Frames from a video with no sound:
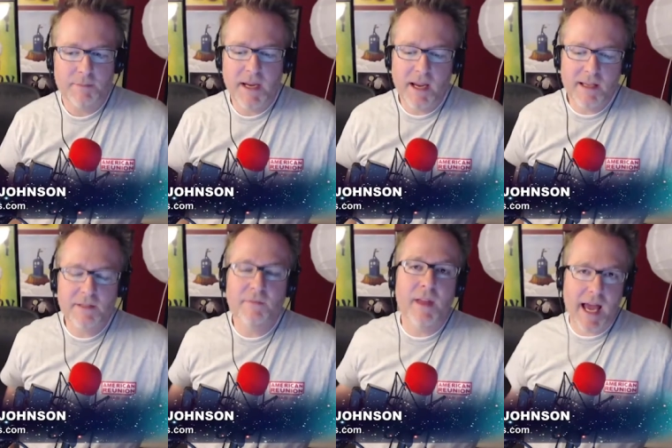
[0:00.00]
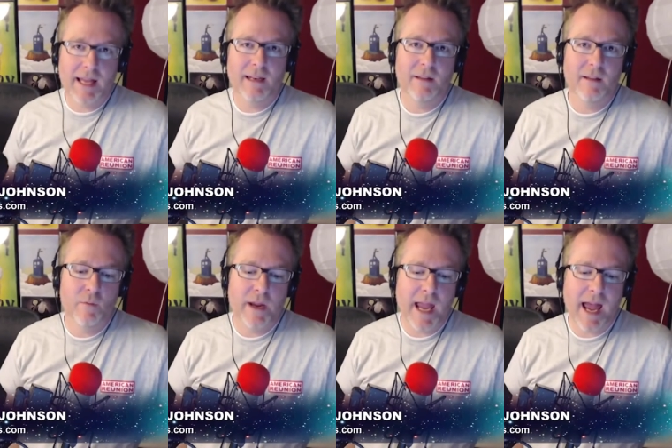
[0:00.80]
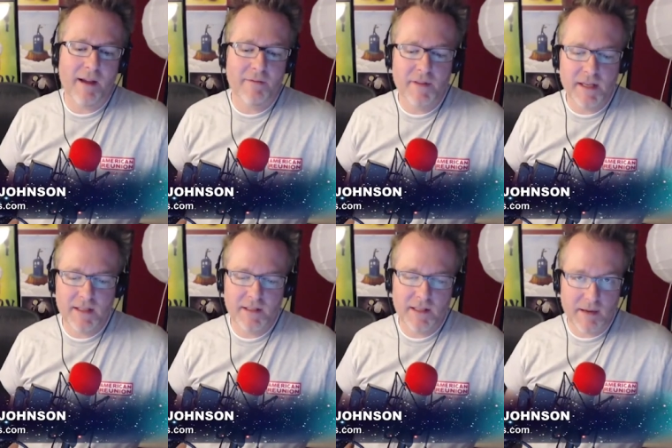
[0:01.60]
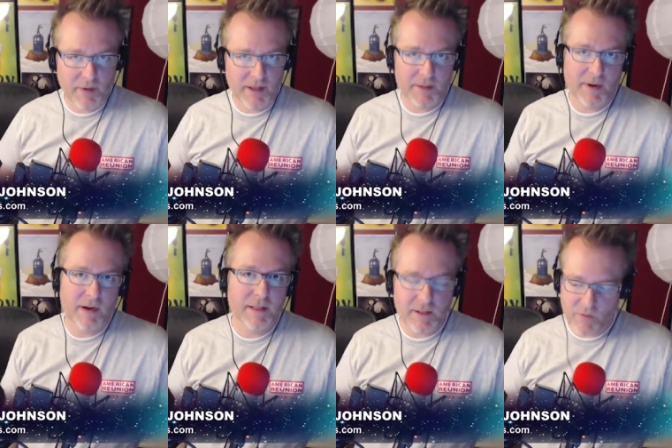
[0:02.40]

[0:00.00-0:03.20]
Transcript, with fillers: because of that that we have these tentpole experiences.